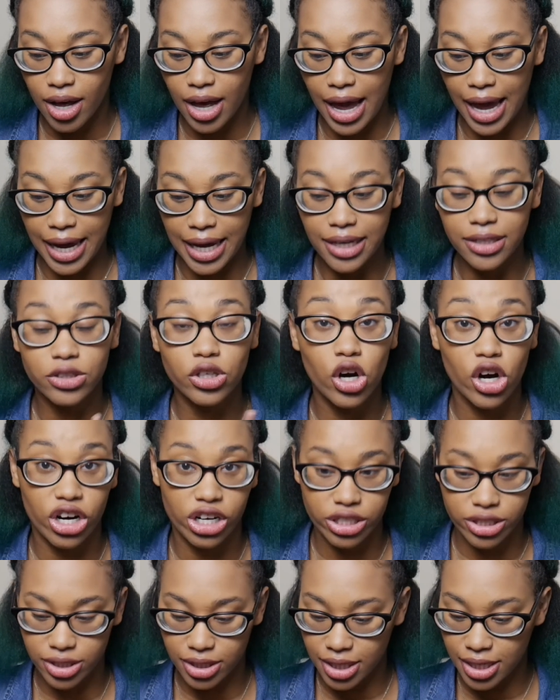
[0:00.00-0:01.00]
8 car
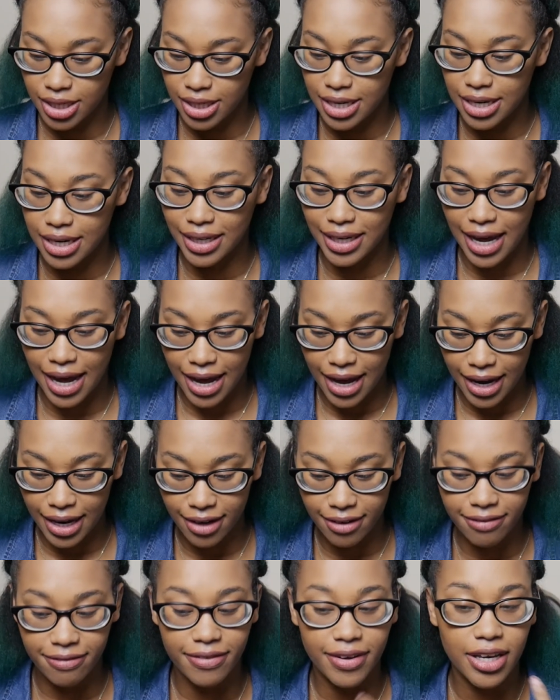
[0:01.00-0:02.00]
seat, 9
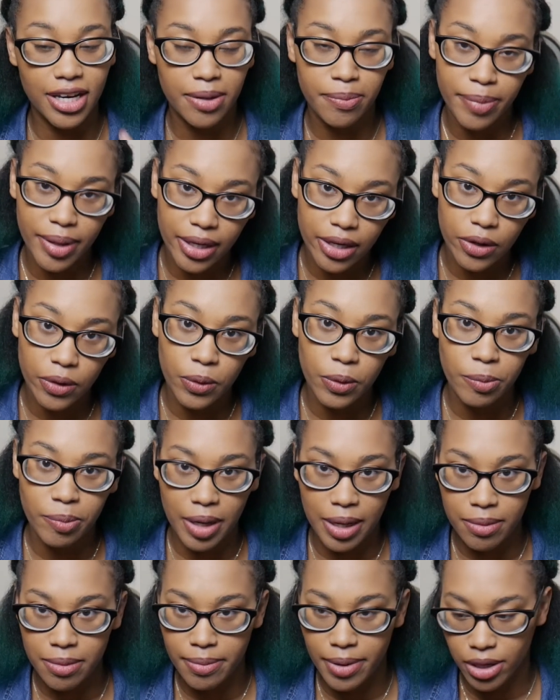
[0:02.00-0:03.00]
feeding pillow,
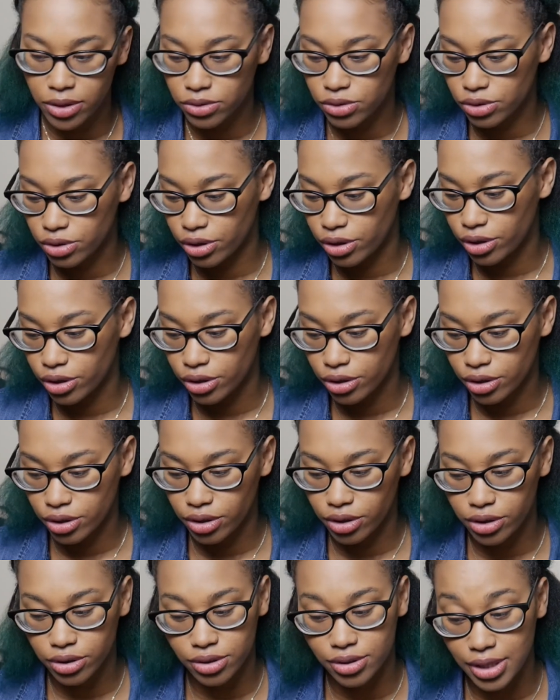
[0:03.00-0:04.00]
baby bouncer
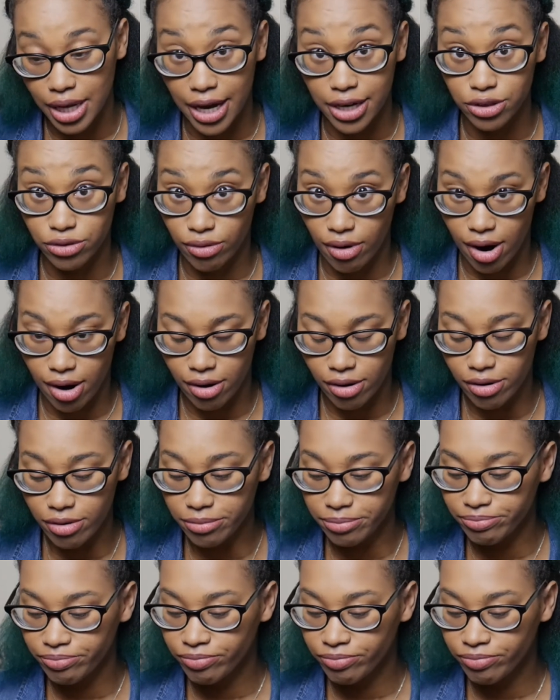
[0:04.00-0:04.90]
/ rocker,